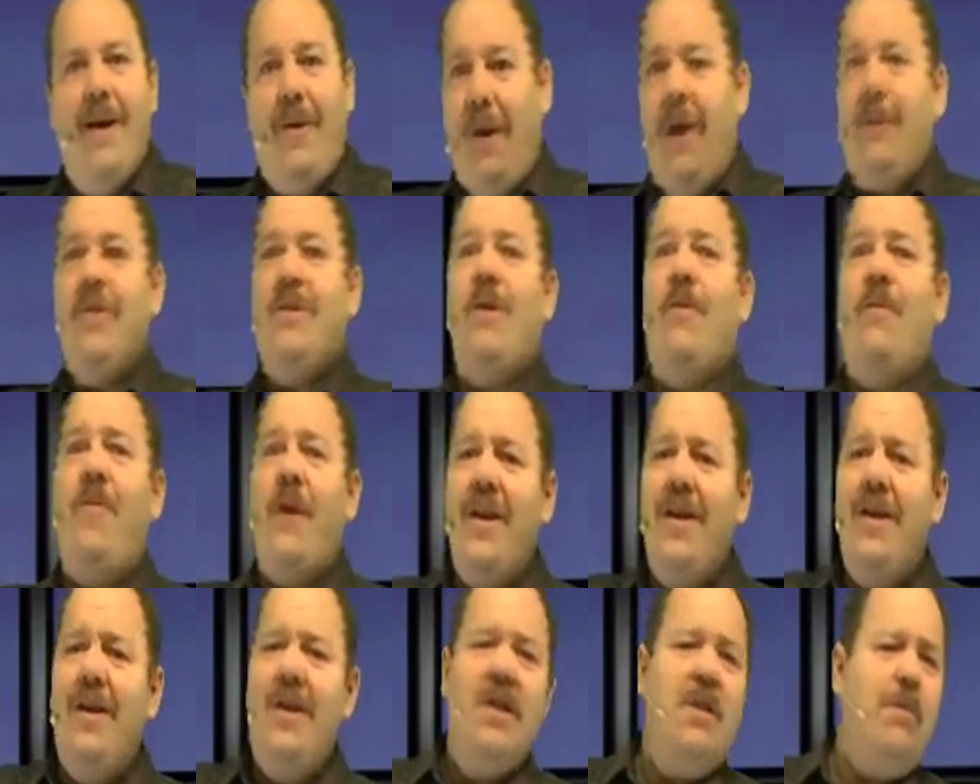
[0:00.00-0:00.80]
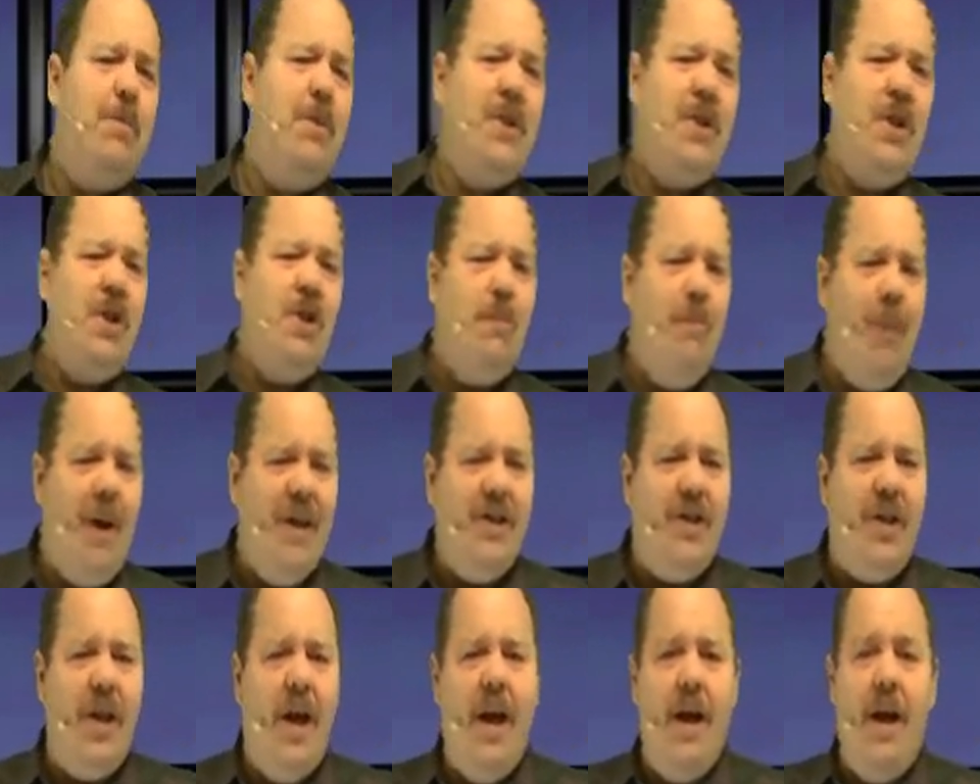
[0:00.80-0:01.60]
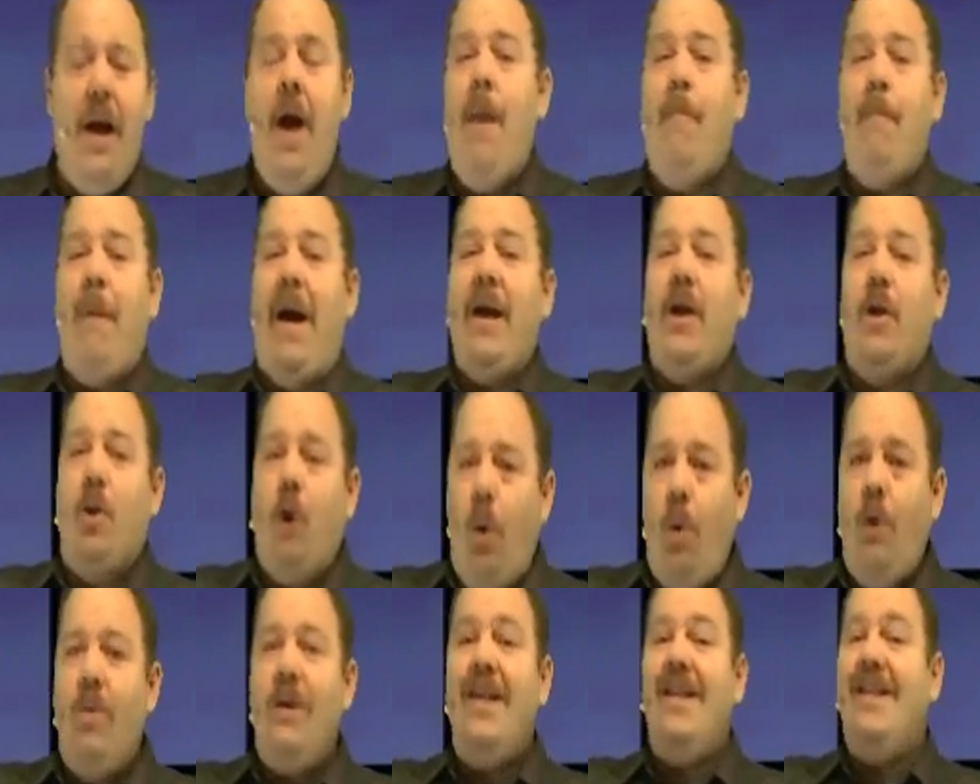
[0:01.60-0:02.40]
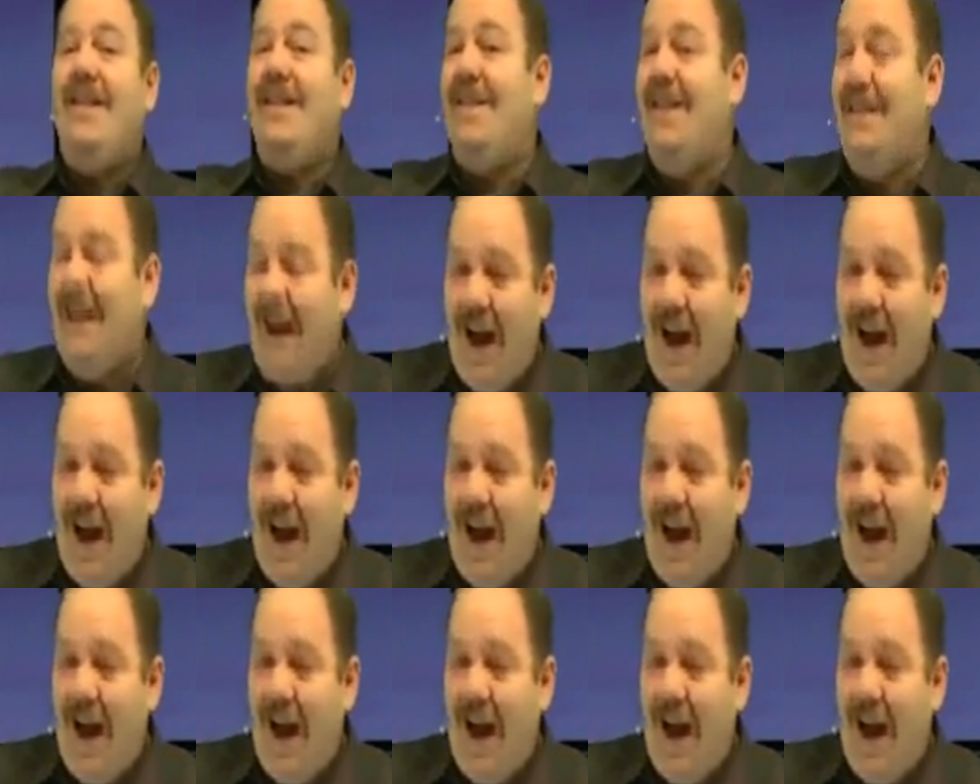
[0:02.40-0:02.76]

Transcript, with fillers: Krauss defended his position by saying, My goal is